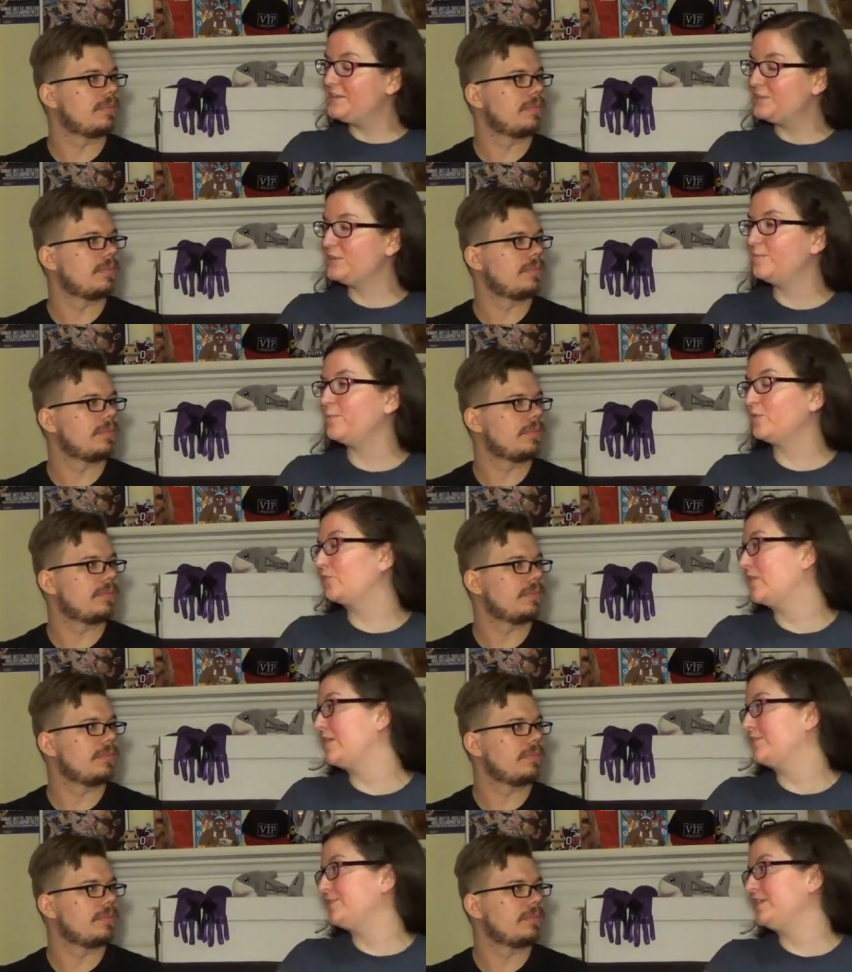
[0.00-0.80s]
Speaker 1: Triple
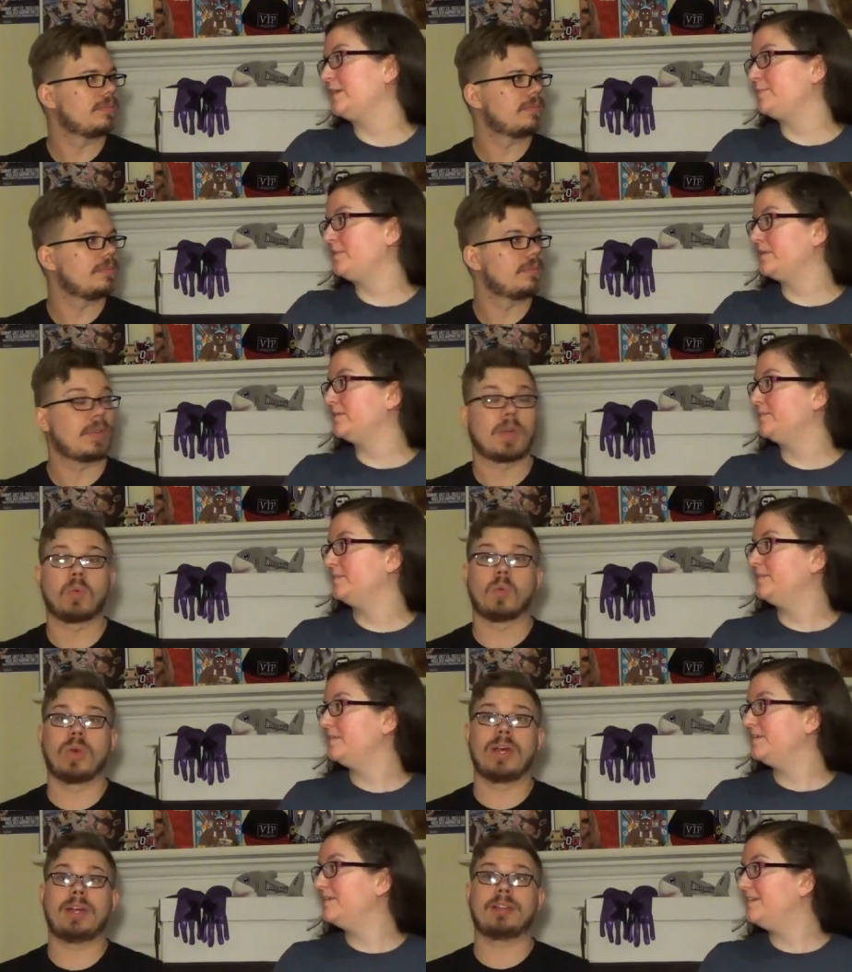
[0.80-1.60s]
Crown champion.
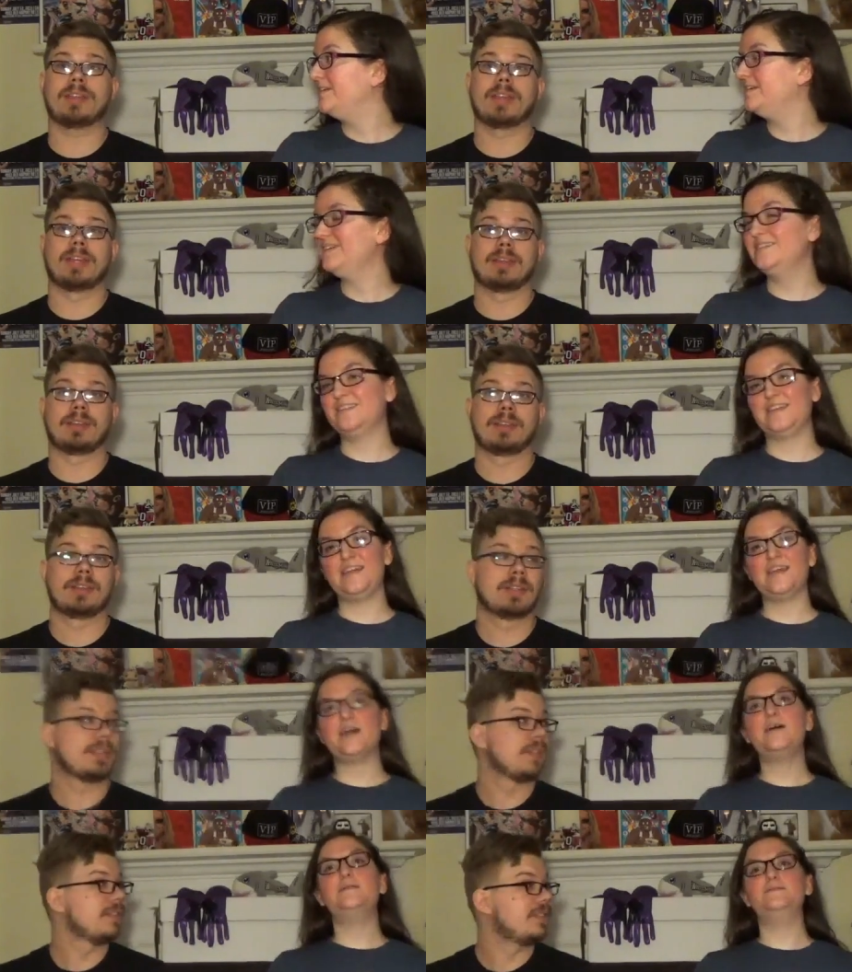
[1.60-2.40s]
Well then.
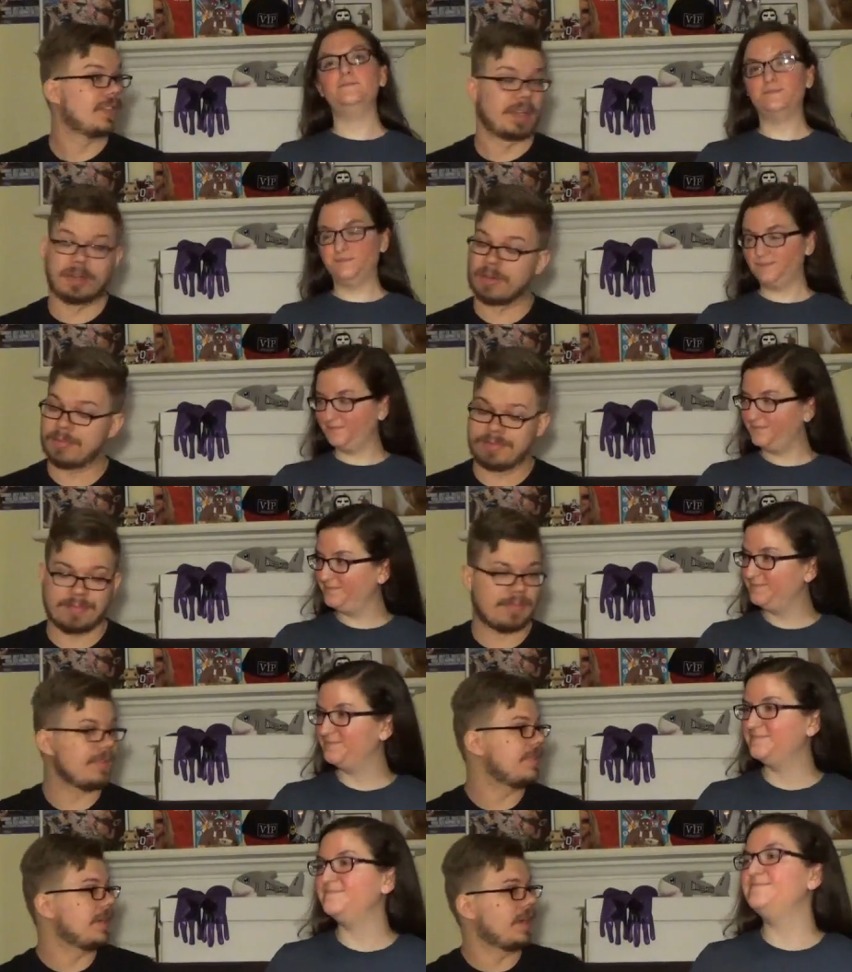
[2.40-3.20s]
Yep.
Speaker 2: So
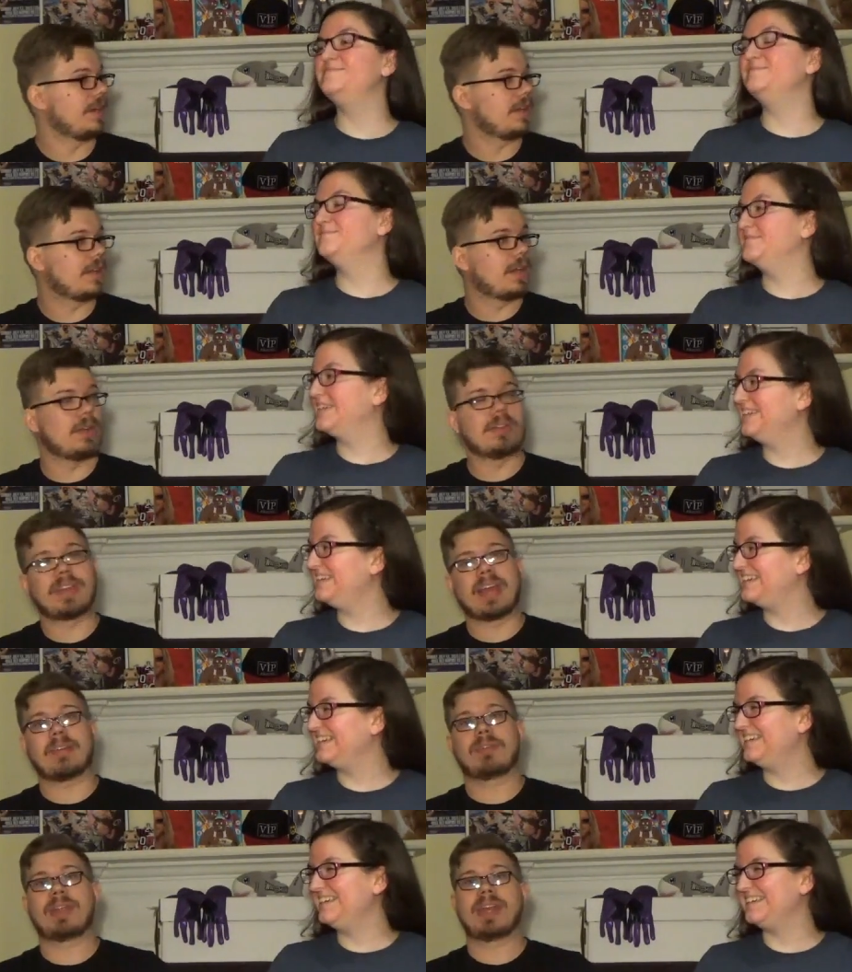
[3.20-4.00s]
there you go.
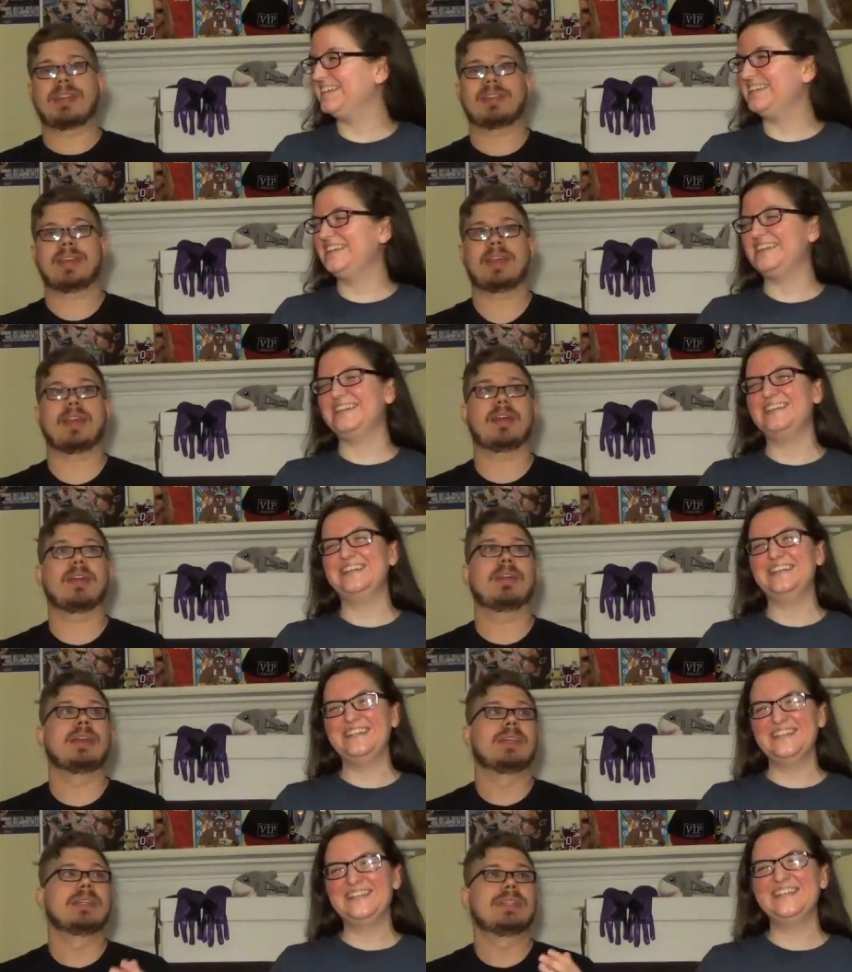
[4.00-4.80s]
that right
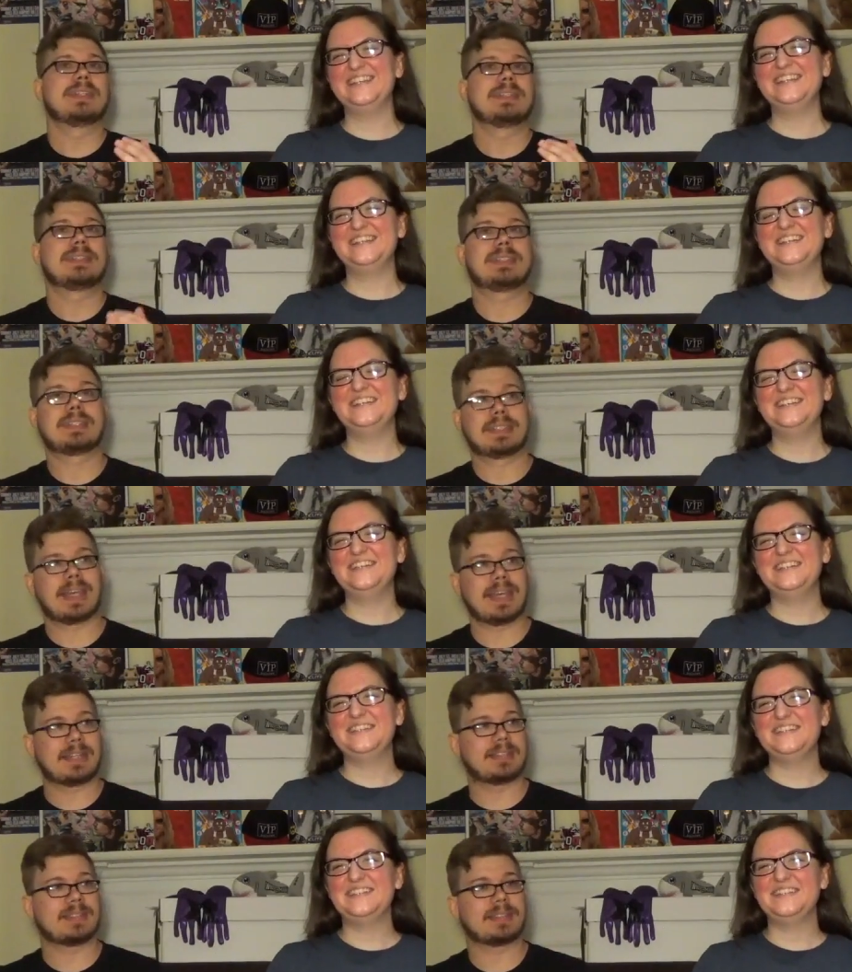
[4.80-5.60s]
there
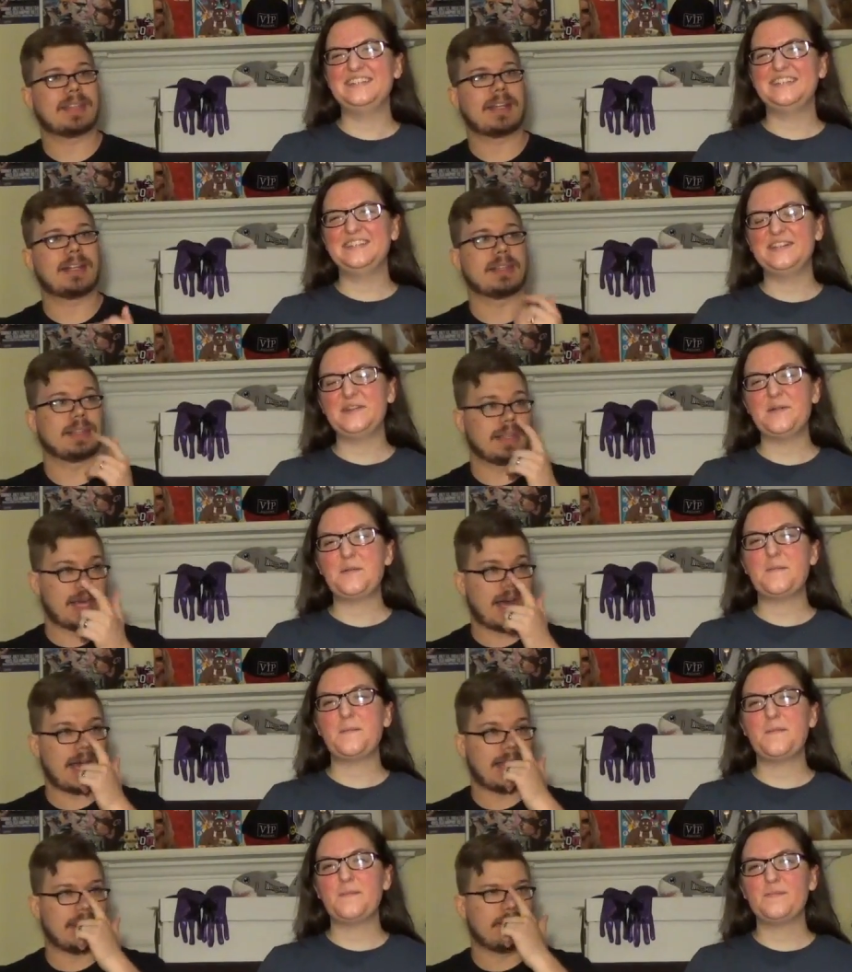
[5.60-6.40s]
says a
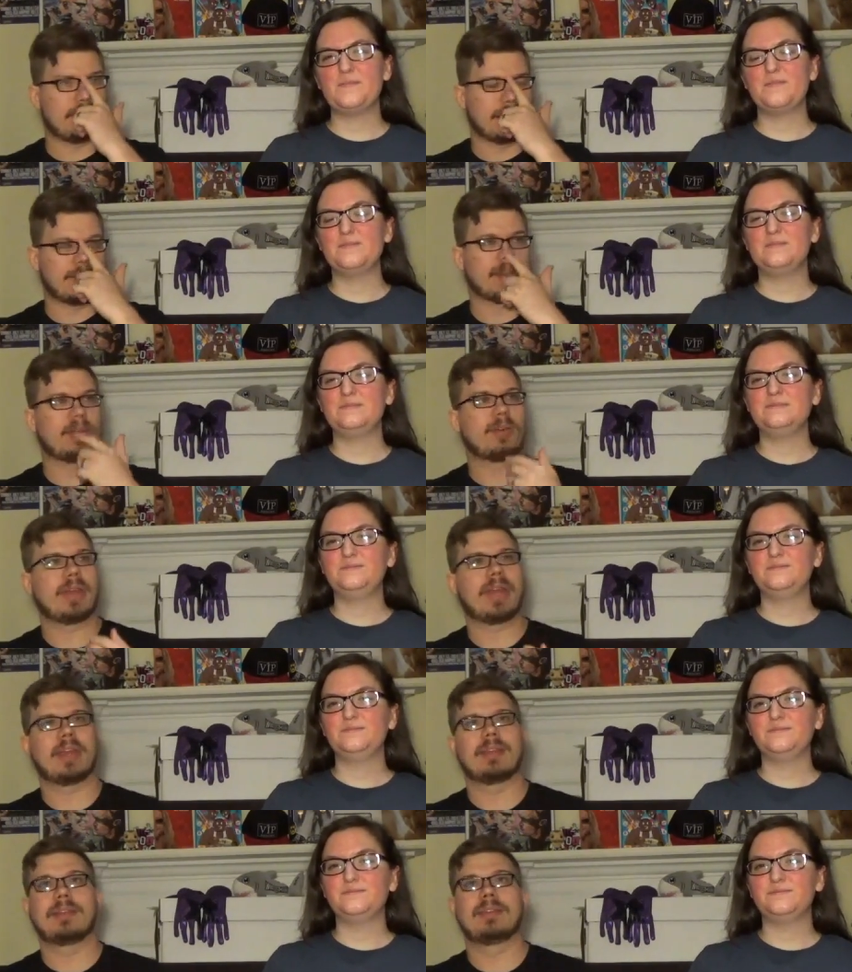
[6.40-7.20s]
lot, you
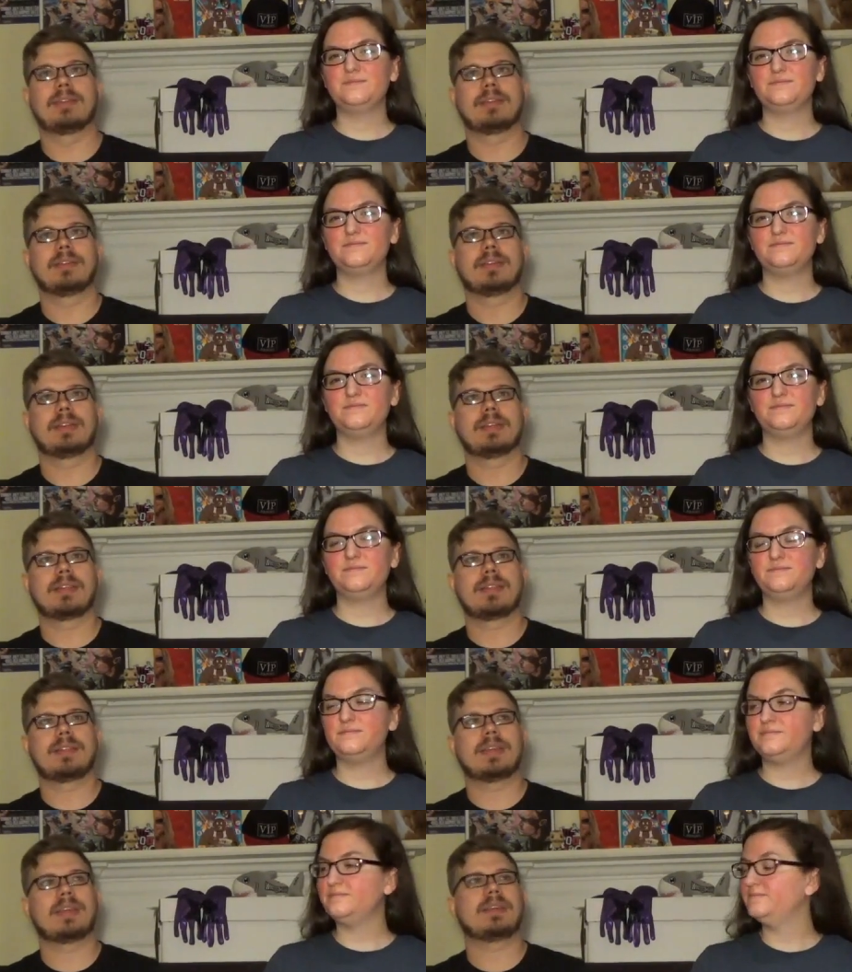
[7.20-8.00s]
know, and
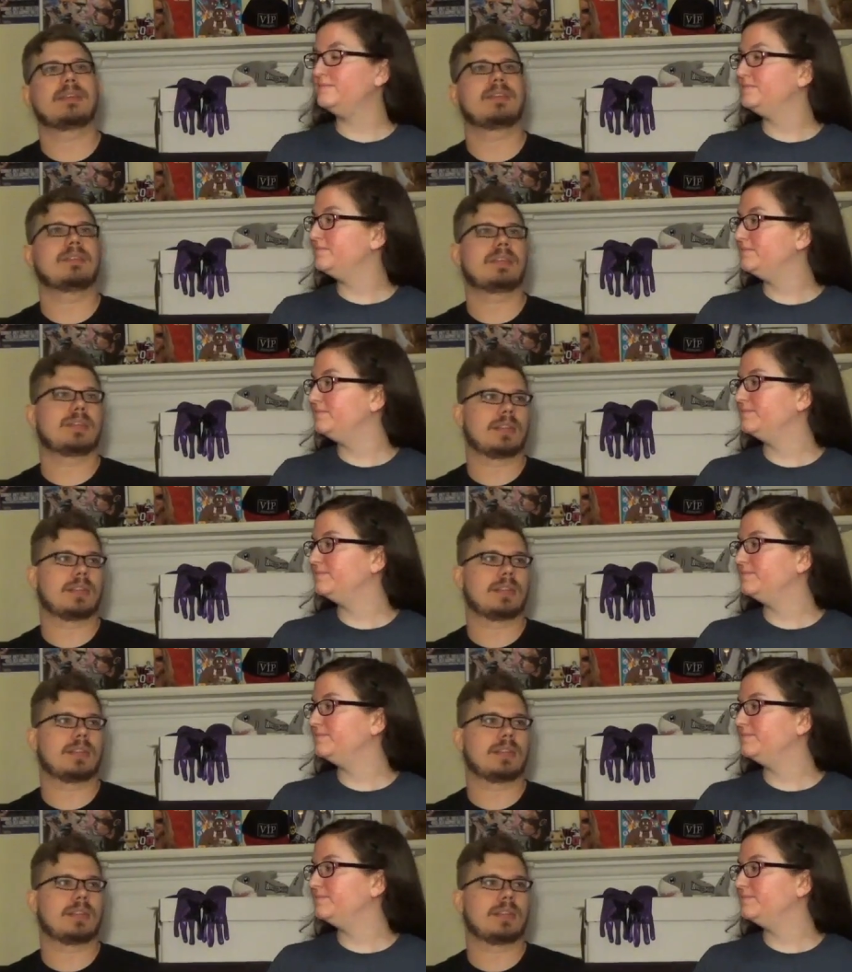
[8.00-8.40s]
it, eh,